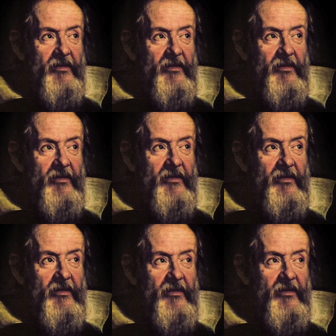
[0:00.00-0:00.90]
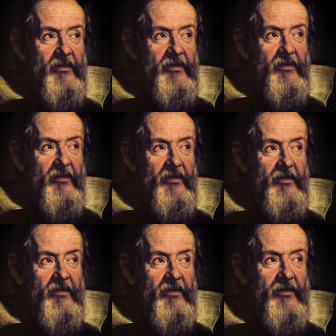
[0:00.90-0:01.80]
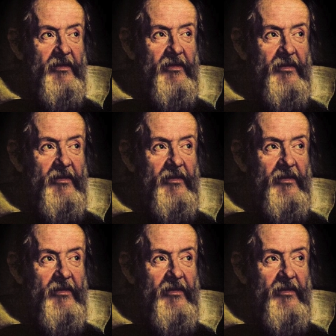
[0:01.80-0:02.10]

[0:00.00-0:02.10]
Nobody speaks.